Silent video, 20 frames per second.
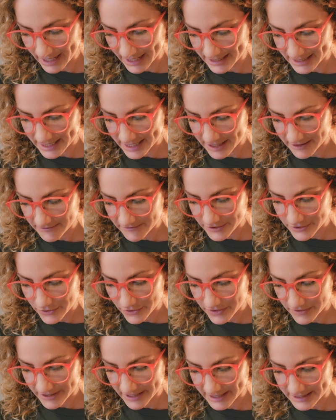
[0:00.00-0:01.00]
and give you
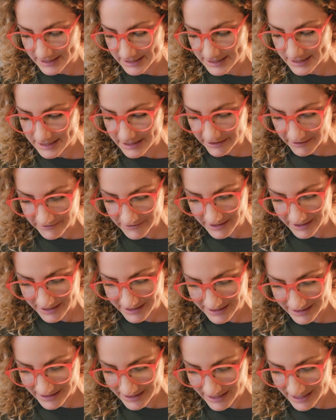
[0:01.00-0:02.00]

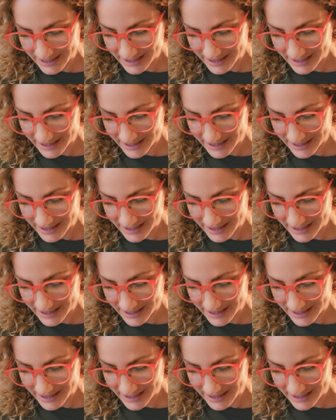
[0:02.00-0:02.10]
thanksgiving